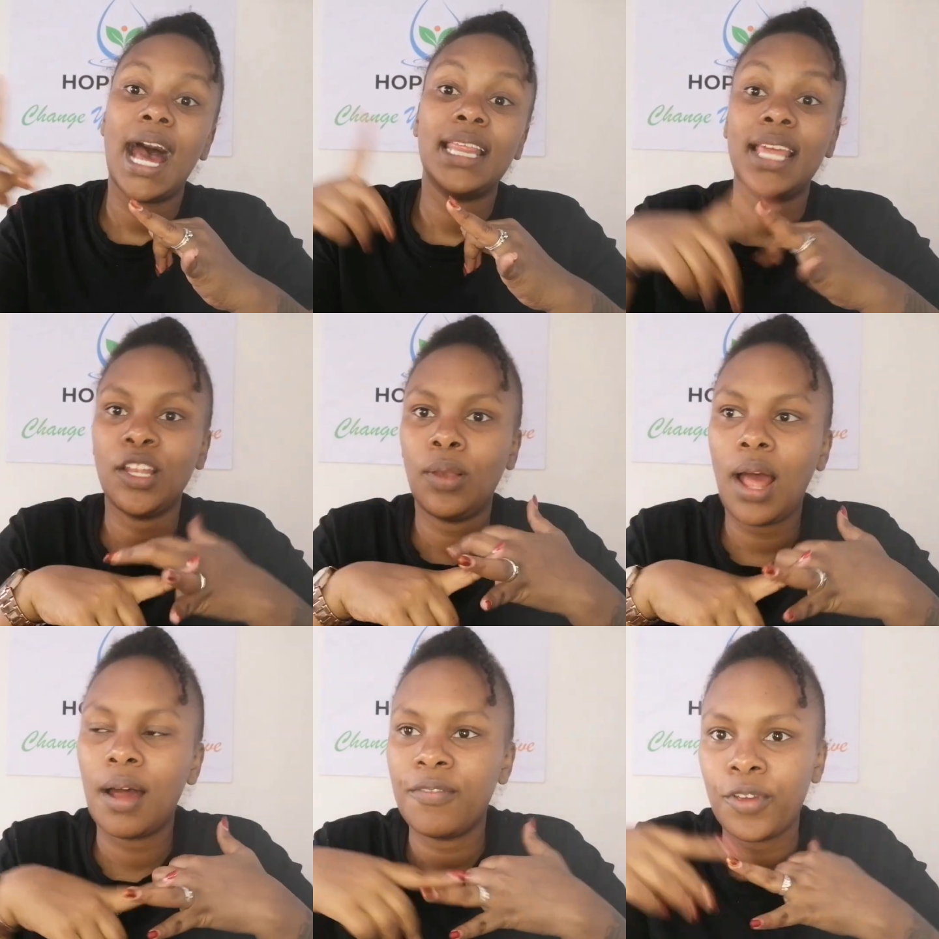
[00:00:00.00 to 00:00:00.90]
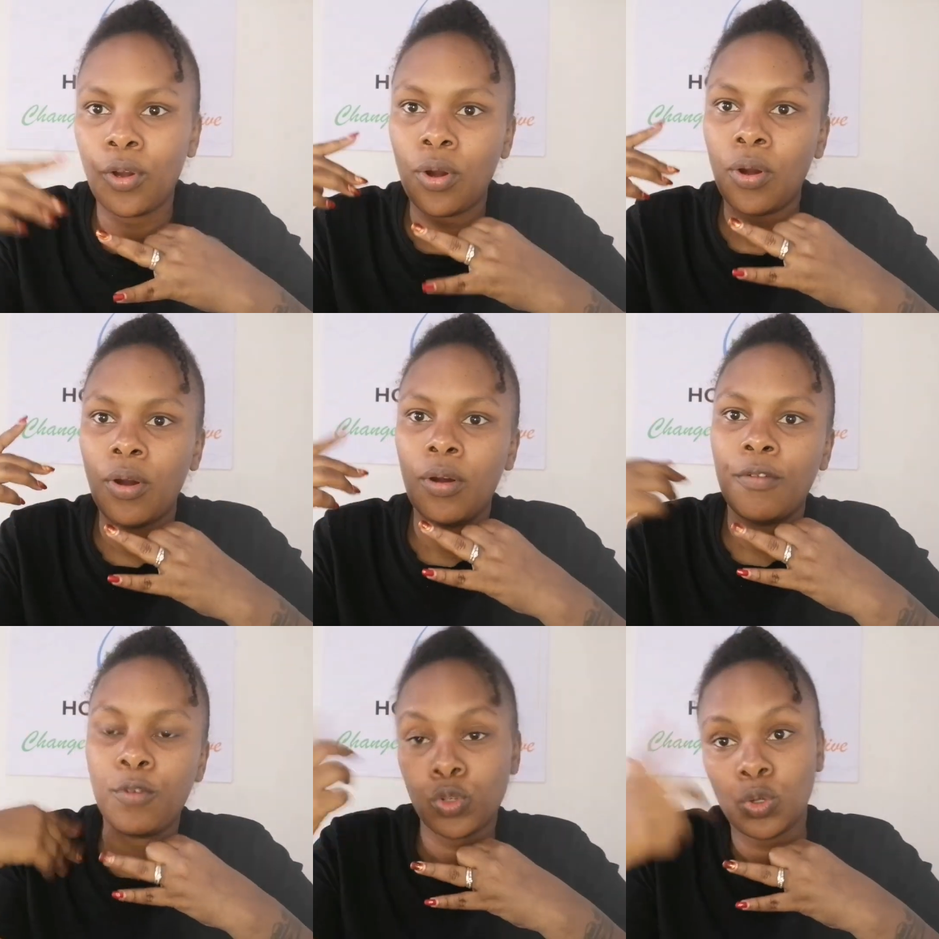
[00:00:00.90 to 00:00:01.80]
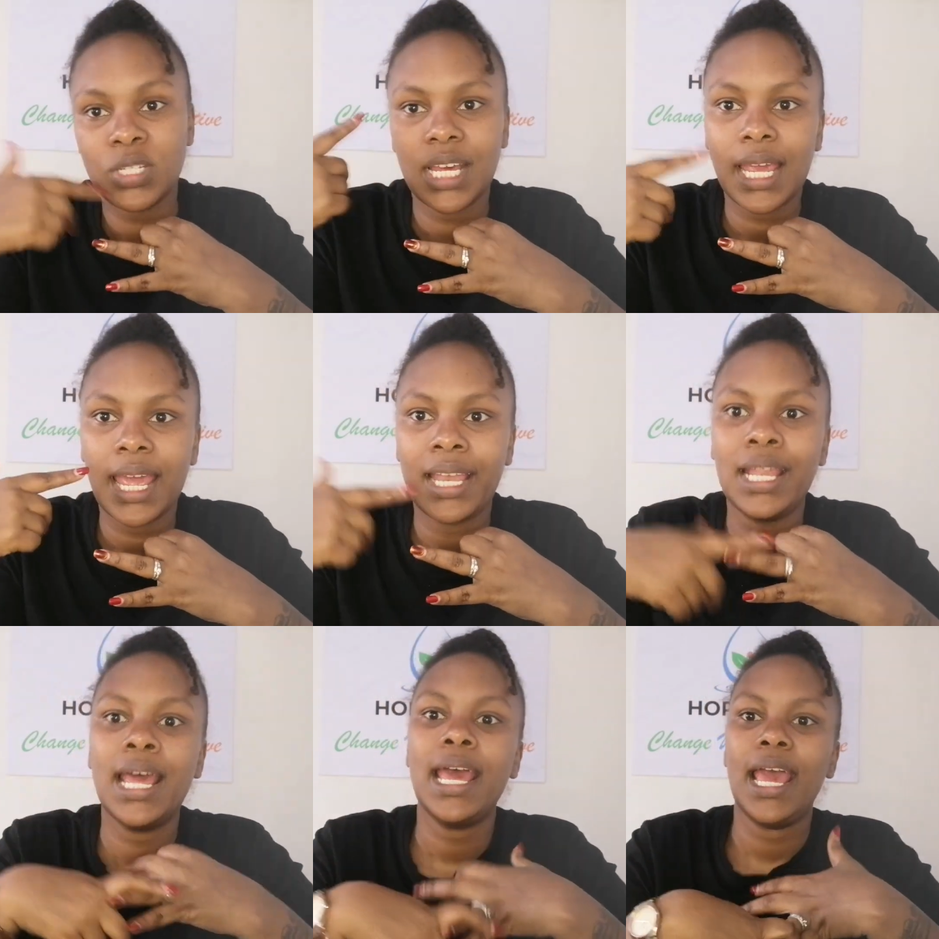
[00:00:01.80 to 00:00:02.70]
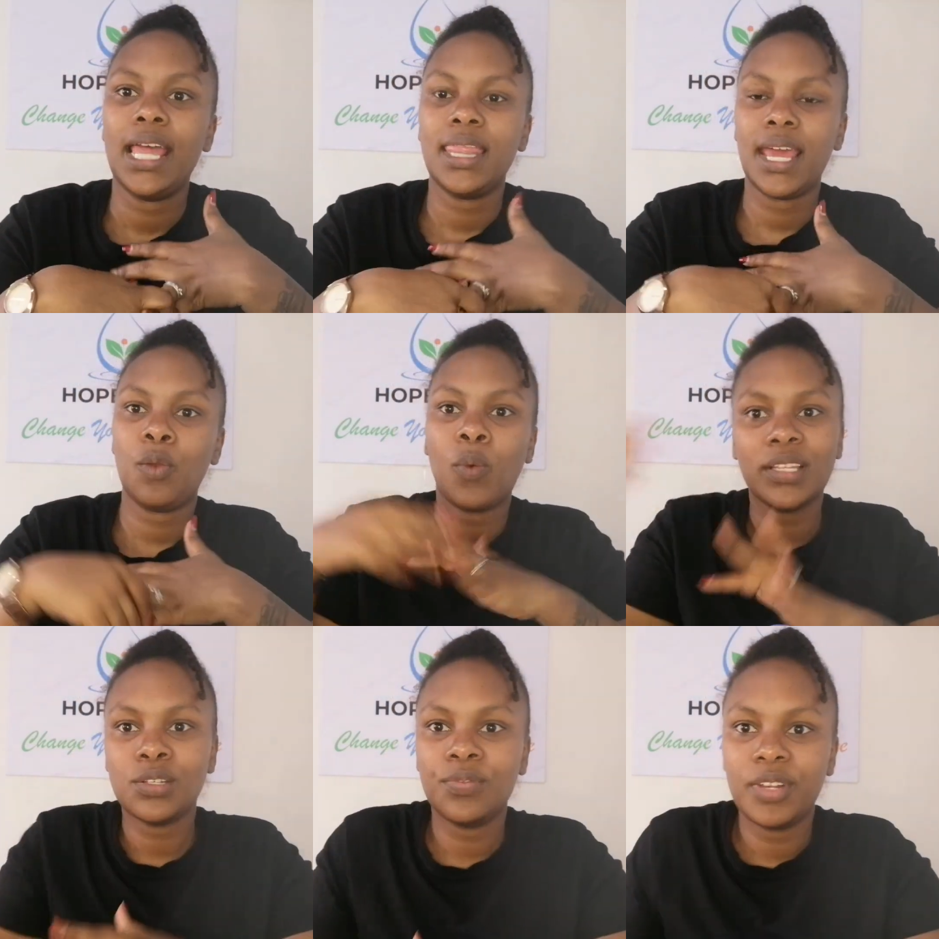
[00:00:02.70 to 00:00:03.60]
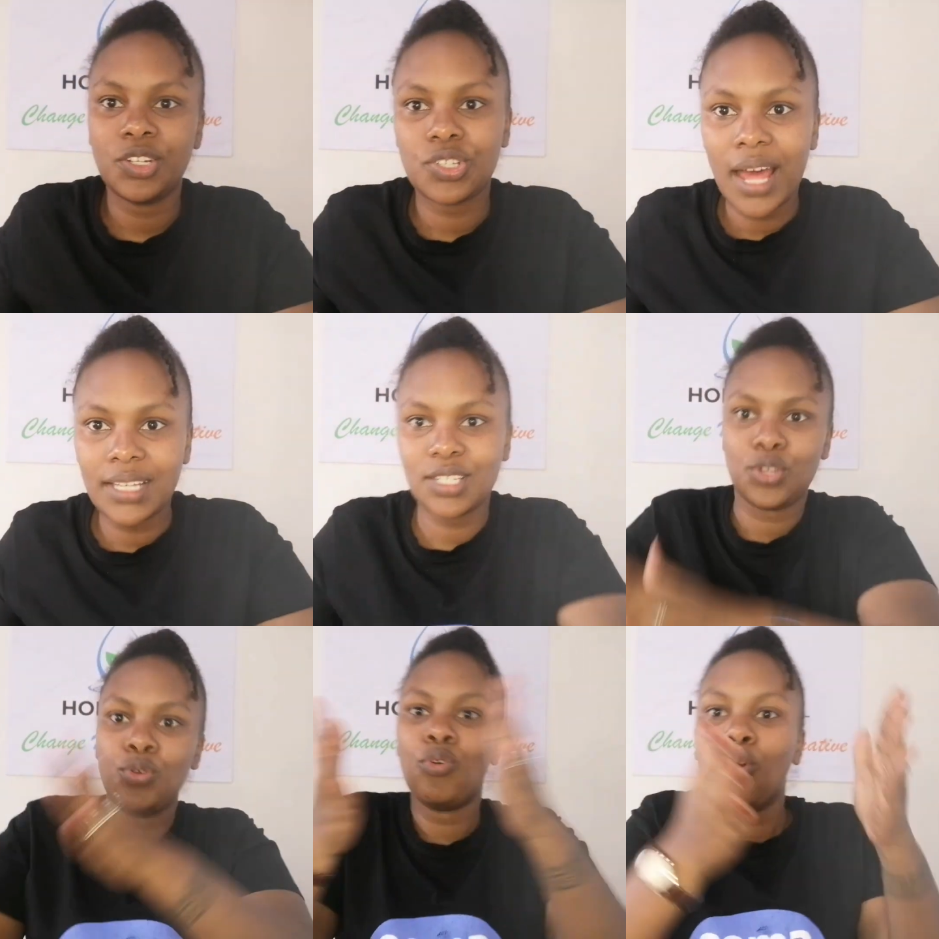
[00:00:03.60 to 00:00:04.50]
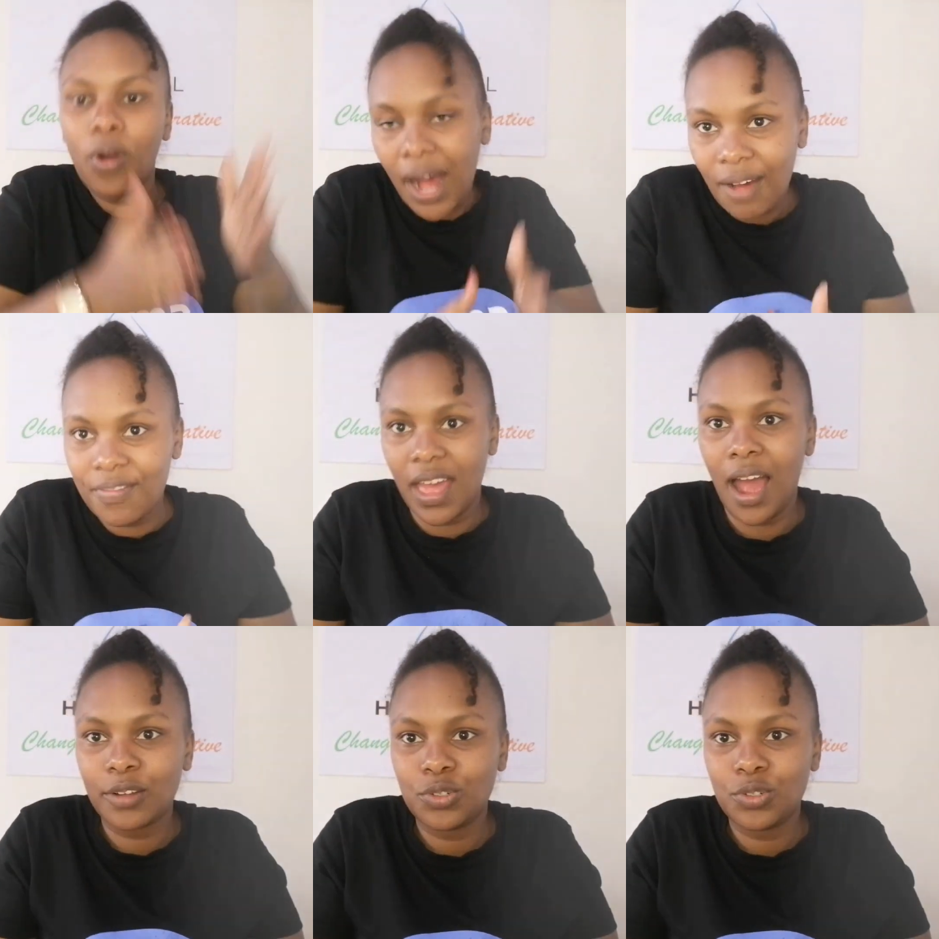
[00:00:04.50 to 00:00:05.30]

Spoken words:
and then you'll have your photo taken, and then once you finish that, you go have